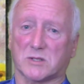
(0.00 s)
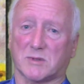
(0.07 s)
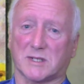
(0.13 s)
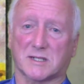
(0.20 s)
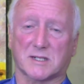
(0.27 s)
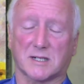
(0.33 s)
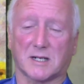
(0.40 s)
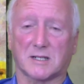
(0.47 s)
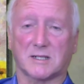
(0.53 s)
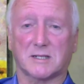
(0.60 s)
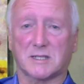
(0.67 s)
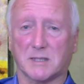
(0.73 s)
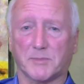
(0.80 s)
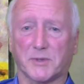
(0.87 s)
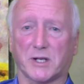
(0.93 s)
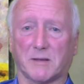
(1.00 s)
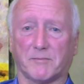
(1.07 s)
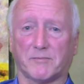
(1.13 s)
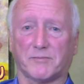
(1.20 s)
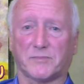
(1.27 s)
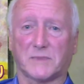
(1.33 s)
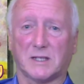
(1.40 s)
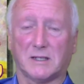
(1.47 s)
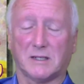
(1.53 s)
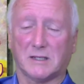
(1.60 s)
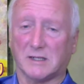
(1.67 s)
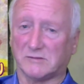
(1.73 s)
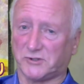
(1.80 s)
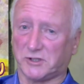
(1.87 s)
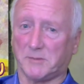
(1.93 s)
So I started tipping.
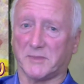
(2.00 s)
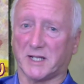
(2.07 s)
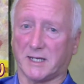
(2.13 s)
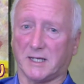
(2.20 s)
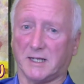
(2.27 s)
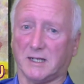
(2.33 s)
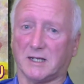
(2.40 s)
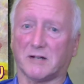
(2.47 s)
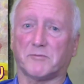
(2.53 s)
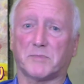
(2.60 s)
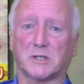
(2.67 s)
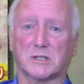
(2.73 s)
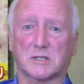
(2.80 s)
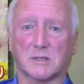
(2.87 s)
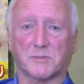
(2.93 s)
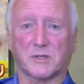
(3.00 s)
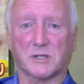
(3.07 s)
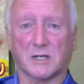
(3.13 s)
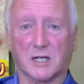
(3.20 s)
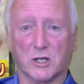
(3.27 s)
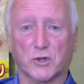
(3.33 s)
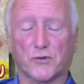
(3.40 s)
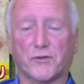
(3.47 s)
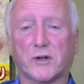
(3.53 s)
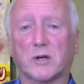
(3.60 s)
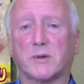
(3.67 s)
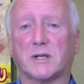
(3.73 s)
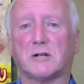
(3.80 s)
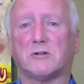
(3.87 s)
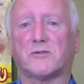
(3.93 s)
And from there, I built up a large
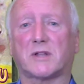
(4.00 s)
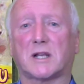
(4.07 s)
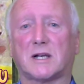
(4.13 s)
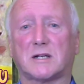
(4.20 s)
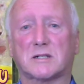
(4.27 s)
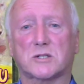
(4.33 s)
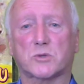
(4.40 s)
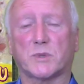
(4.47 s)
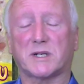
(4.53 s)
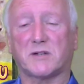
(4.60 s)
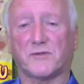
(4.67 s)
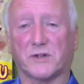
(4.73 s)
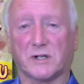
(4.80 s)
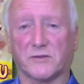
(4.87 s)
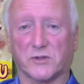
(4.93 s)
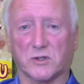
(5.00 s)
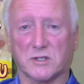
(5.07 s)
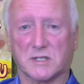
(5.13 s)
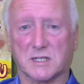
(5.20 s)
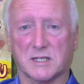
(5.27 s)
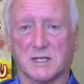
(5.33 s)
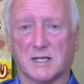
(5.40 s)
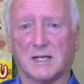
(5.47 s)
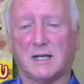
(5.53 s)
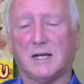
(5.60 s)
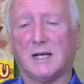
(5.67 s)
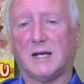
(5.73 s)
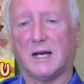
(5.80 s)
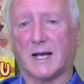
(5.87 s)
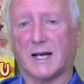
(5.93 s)
following over the last 25 years.
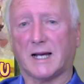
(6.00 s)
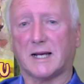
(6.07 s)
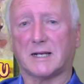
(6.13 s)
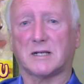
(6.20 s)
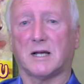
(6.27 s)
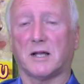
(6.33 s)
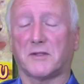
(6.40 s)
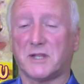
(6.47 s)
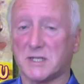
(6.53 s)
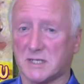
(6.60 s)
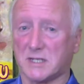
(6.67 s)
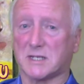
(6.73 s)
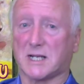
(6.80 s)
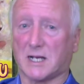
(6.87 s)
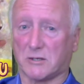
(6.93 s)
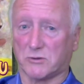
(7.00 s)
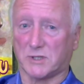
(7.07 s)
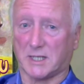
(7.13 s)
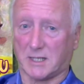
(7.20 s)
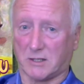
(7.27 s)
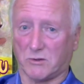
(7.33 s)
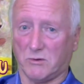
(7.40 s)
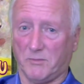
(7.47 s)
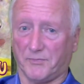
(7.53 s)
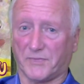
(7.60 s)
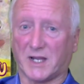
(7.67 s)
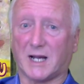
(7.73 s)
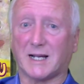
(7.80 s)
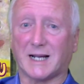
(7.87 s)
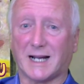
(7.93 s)
And this is how now
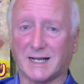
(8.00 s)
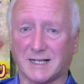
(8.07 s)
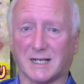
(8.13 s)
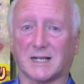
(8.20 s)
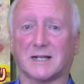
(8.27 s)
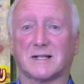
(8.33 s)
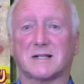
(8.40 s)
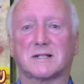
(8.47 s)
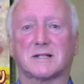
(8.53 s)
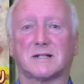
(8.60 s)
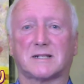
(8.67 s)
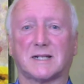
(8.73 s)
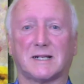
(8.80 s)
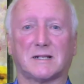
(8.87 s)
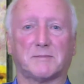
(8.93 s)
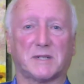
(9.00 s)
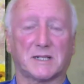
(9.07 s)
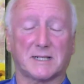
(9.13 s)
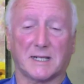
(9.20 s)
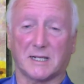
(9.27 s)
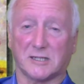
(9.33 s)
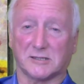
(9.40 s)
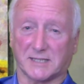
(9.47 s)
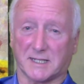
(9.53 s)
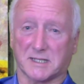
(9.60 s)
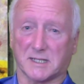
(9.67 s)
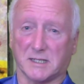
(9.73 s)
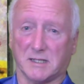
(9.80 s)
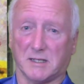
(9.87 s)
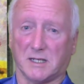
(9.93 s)
I analyze my daily
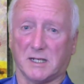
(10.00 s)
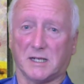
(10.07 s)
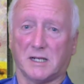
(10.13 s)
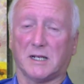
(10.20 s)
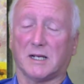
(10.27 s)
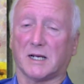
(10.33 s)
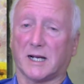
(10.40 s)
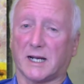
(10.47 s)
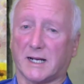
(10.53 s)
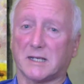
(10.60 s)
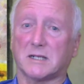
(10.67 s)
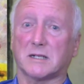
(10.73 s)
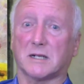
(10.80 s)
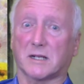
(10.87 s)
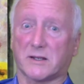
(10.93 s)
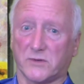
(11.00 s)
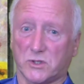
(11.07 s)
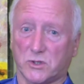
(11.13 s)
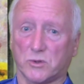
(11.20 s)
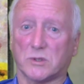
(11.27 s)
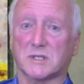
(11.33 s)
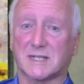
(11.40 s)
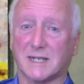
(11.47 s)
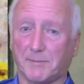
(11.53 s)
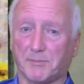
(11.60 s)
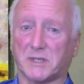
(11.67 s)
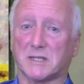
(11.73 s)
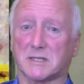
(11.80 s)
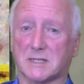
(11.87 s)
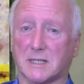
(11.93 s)
racing. And I give it to you step
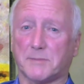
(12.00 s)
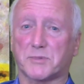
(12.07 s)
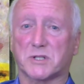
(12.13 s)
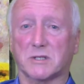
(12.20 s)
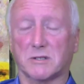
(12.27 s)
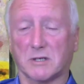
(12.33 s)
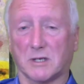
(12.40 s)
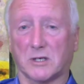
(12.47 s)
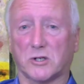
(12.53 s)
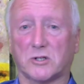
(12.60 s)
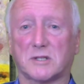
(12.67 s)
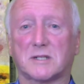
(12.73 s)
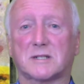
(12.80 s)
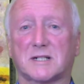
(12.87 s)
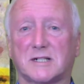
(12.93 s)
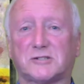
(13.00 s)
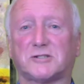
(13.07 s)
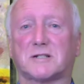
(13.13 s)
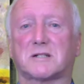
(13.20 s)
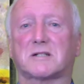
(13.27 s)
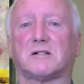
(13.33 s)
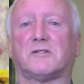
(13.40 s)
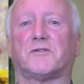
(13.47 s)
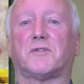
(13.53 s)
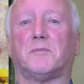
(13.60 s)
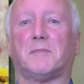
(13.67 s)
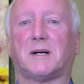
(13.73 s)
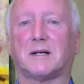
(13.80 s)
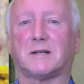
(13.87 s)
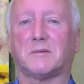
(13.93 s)
by step so you can learn the secrets of
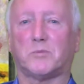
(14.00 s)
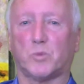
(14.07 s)
my